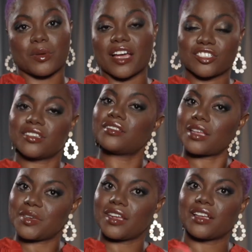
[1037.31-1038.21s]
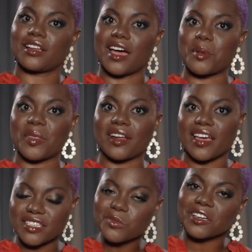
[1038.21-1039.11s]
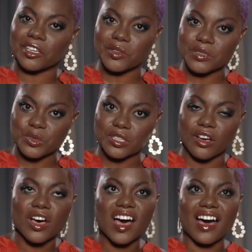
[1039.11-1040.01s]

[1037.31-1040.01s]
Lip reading: Actually, let me not lie about that. I did want to go deep with y'all.